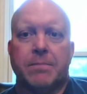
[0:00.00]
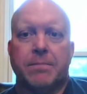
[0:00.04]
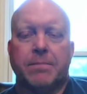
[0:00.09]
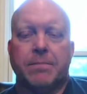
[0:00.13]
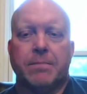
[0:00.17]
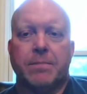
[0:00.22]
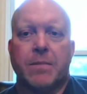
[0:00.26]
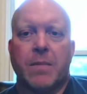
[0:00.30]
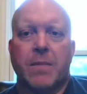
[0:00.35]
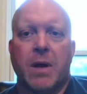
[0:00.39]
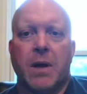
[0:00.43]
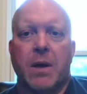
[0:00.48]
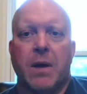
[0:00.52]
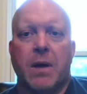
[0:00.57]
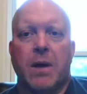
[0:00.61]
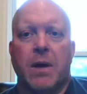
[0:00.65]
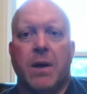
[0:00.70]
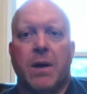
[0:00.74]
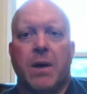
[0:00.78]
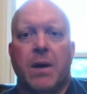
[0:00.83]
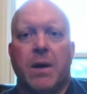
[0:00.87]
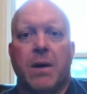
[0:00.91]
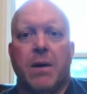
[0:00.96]

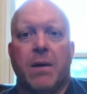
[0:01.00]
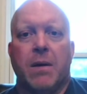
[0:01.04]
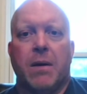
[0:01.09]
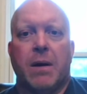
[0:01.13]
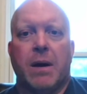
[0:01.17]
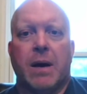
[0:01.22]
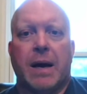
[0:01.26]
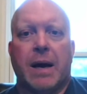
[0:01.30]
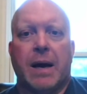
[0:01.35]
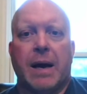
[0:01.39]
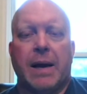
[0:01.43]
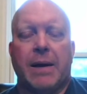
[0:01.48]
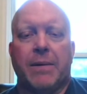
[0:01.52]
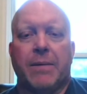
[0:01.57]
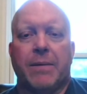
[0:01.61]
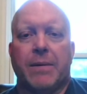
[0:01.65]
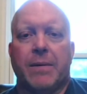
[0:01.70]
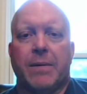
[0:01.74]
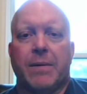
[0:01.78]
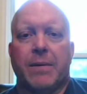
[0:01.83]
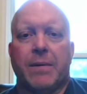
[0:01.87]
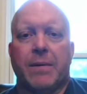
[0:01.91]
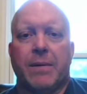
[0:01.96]
Um,
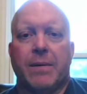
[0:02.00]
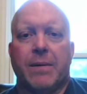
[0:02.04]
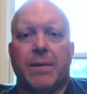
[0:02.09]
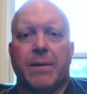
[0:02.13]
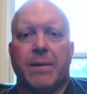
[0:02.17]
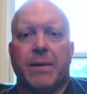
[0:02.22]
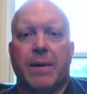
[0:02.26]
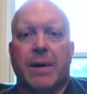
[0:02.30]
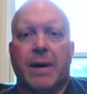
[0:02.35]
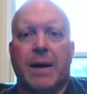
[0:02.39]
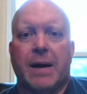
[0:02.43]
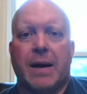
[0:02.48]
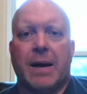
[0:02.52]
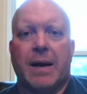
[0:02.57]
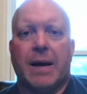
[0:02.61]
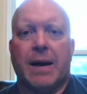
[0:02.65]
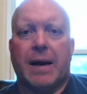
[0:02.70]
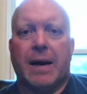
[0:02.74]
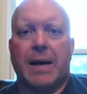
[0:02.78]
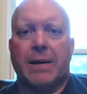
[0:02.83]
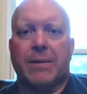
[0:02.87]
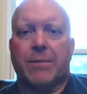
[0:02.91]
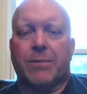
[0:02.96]
I
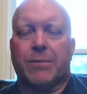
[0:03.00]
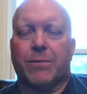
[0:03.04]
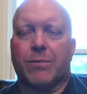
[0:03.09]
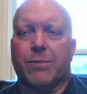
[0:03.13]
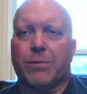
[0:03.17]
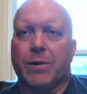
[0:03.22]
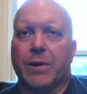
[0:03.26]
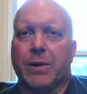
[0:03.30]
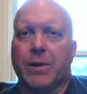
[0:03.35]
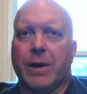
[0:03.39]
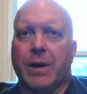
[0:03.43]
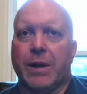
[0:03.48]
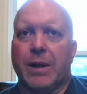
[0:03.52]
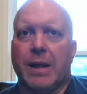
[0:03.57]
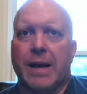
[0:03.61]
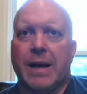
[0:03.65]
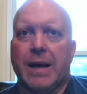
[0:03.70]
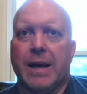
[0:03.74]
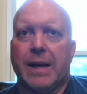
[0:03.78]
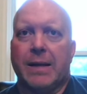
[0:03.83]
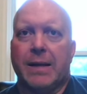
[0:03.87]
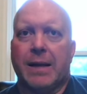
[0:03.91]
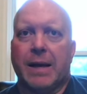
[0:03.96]

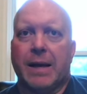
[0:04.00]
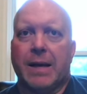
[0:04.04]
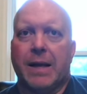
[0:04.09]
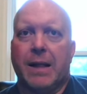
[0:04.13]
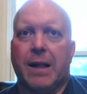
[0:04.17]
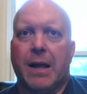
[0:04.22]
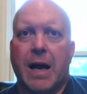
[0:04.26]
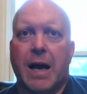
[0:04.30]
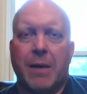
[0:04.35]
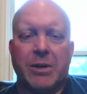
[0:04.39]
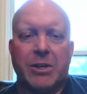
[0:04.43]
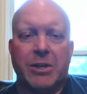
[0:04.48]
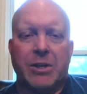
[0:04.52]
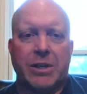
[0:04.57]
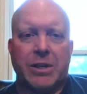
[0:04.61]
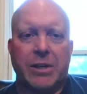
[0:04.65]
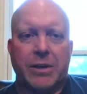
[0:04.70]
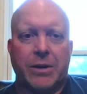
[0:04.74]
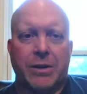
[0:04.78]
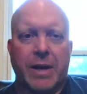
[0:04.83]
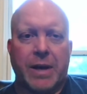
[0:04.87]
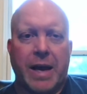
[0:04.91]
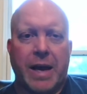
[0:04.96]
I really
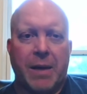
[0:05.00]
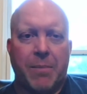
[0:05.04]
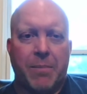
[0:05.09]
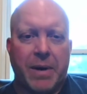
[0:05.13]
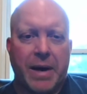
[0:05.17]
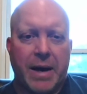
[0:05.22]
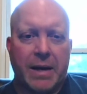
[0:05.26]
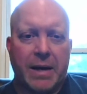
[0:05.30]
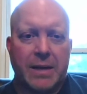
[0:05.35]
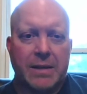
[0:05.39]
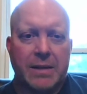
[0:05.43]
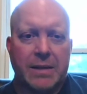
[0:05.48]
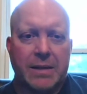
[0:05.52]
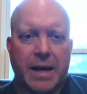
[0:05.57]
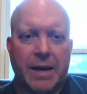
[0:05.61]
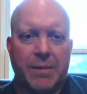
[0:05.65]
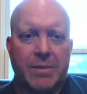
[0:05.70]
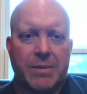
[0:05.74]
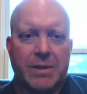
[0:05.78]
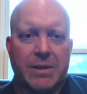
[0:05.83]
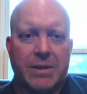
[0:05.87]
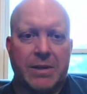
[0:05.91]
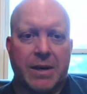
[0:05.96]
like like
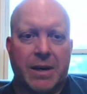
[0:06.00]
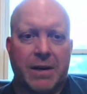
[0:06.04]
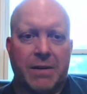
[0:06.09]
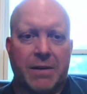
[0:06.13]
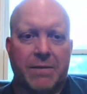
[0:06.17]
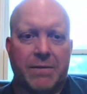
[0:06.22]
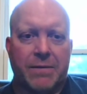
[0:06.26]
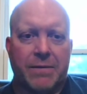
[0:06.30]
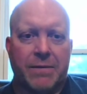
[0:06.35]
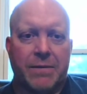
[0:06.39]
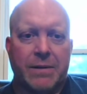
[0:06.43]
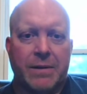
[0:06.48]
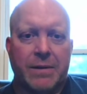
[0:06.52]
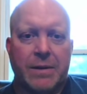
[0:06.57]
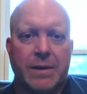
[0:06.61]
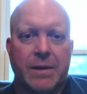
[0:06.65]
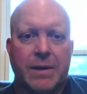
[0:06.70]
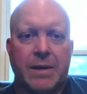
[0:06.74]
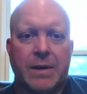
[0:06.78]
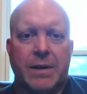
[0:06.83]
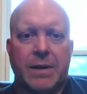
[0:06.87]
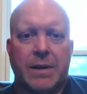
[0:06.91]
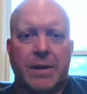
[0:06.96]
Climashield Apex type
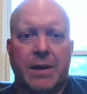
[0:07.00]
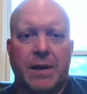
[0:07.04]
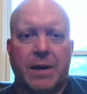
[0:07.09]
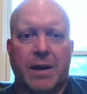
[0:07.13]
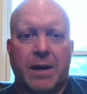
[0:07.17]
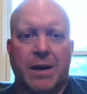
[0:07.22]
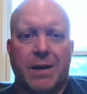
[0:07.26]
stuff.